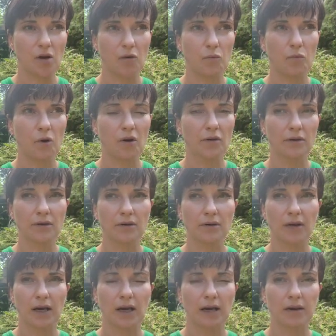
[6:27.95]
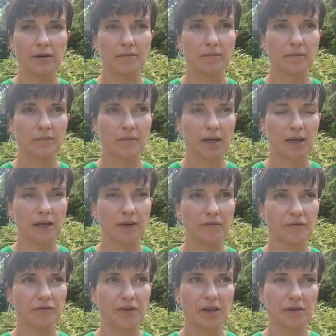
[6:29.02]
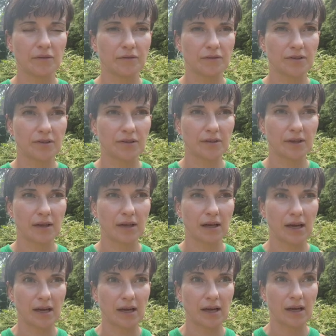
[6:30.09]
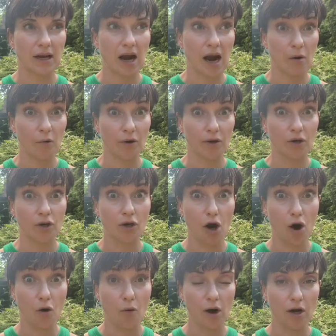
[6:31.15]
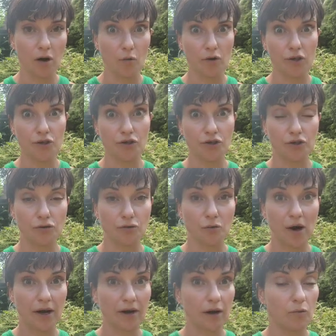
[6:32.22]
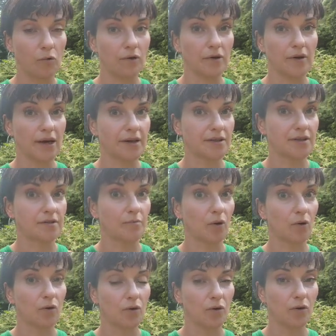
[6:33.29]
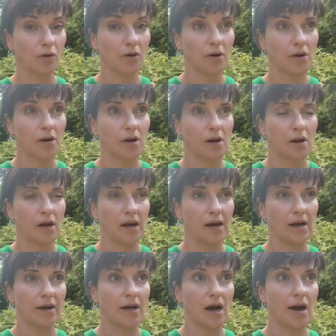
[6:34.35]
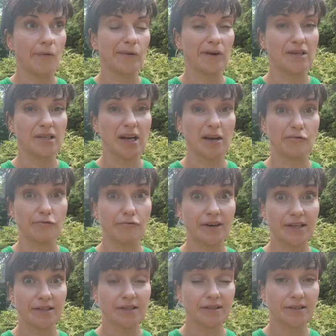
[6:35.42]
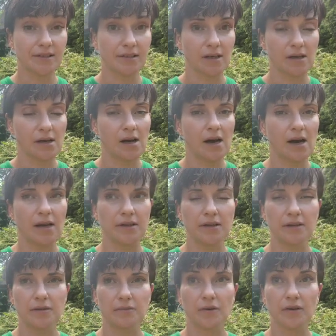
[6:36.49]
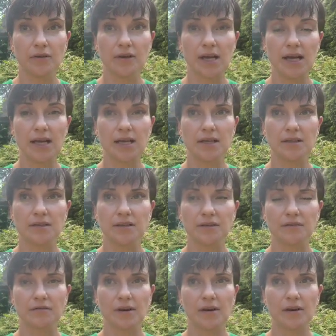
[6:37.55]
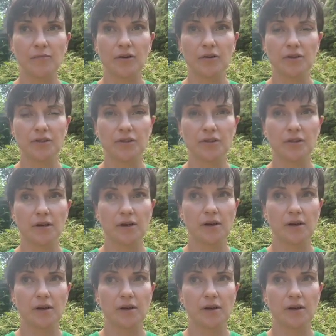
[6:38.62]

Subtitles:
One, it feels like I want to go and I want to do and I want to explore and I want to take risks. And the other one is very much